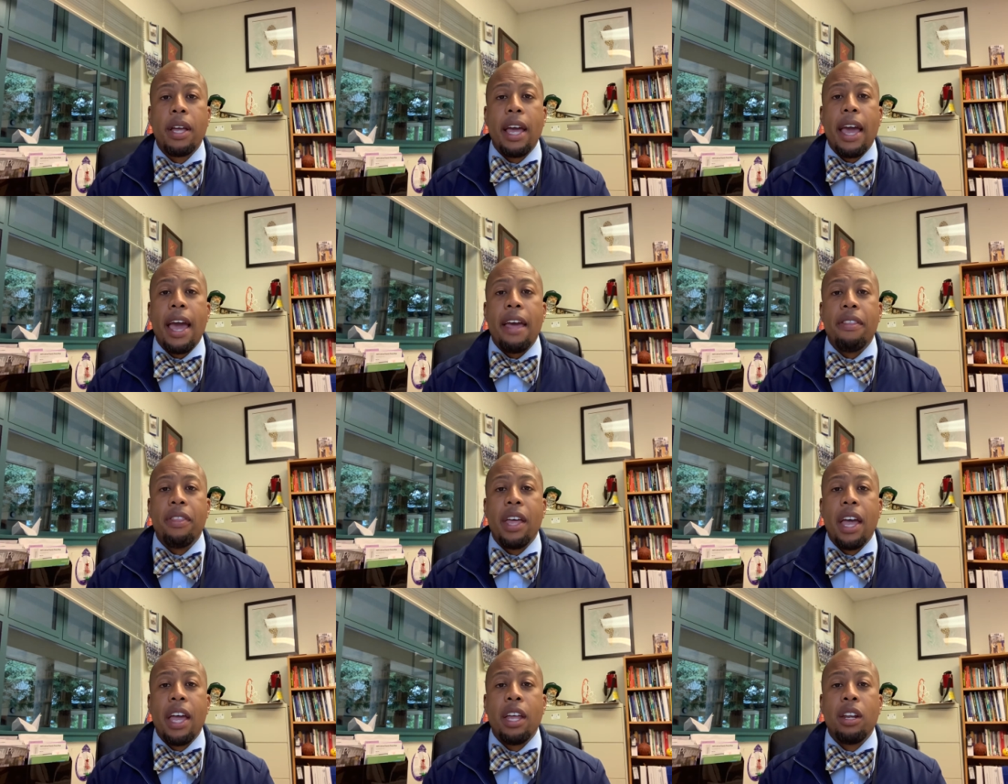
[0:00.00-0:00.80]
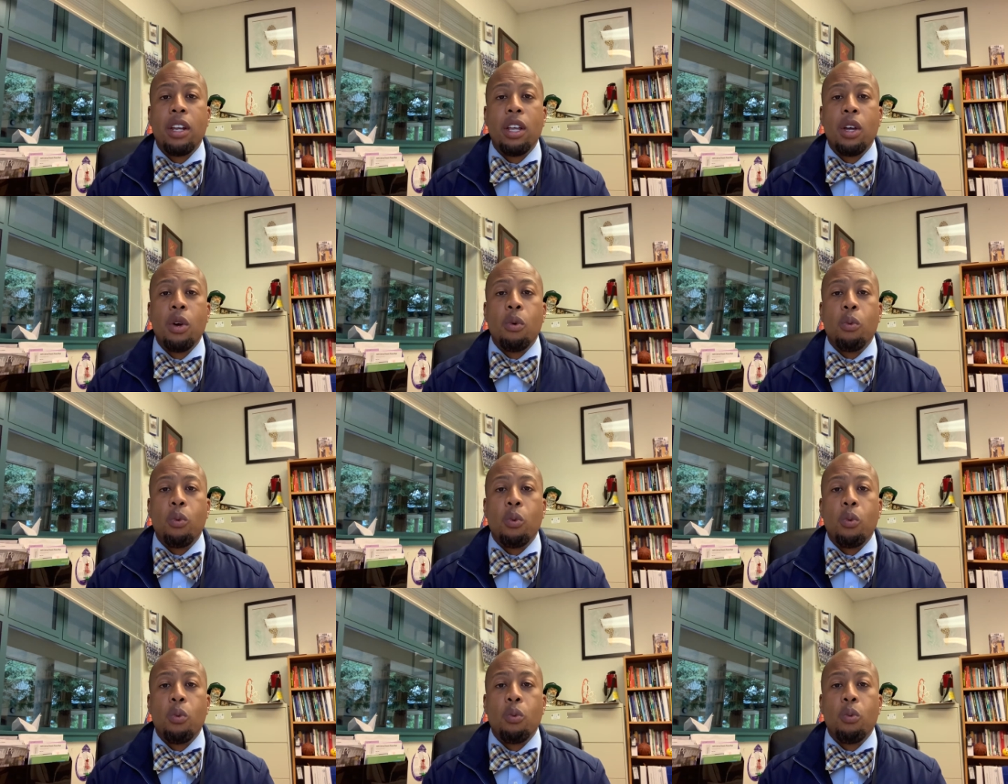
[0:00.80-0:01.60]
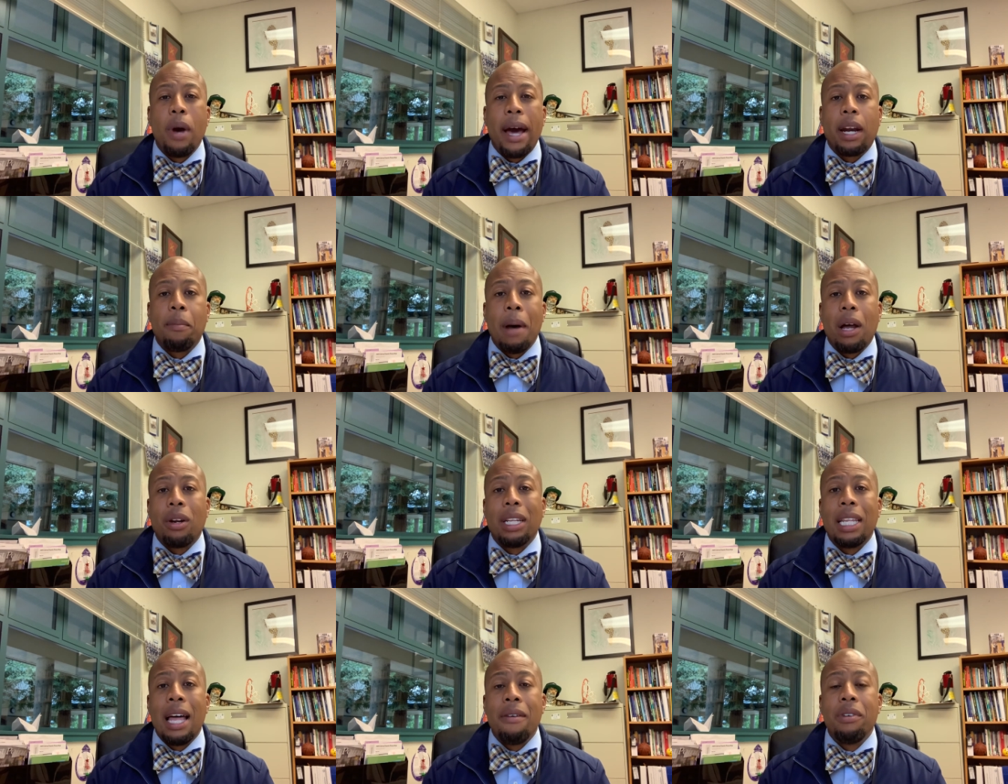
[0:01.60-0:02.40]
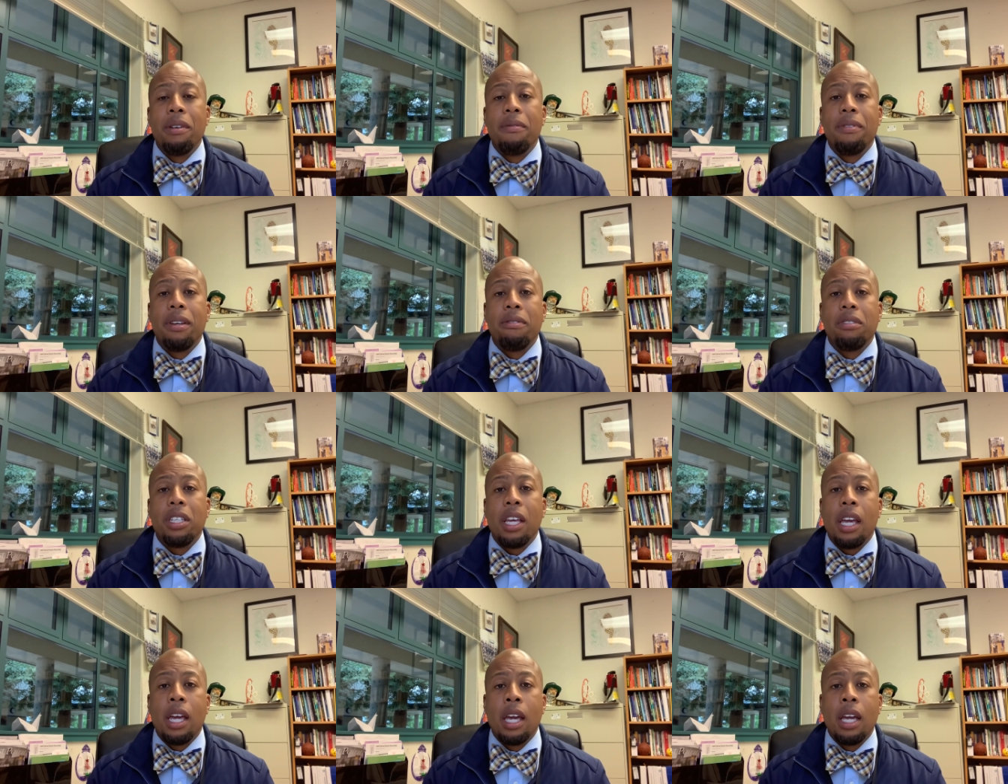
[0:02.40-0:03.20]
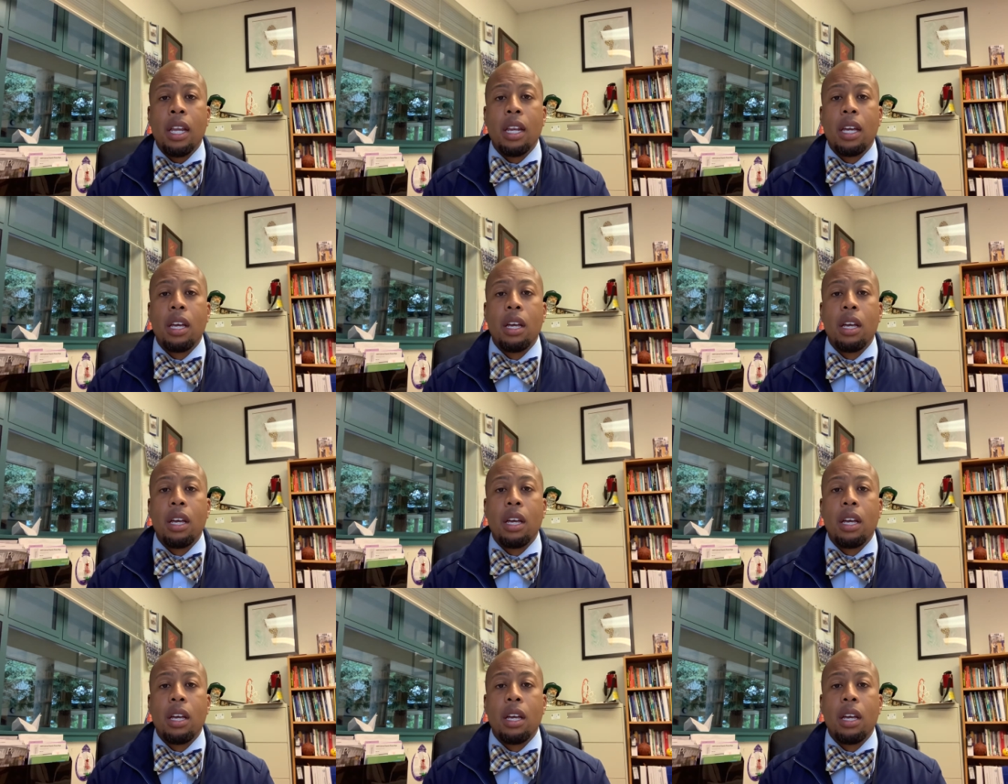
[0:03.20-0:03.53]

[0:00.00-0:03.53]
and then at about 11:15,